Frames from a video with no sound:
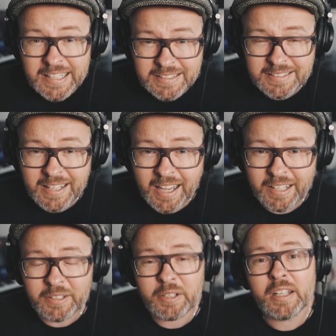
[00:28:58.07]

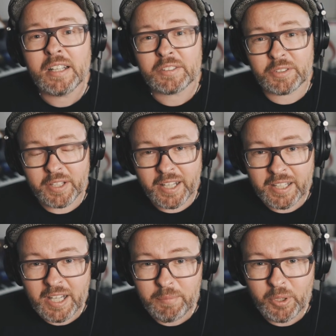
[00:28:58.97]
inside, so you
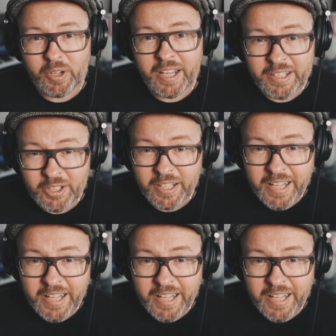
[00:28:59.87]
can keep your inner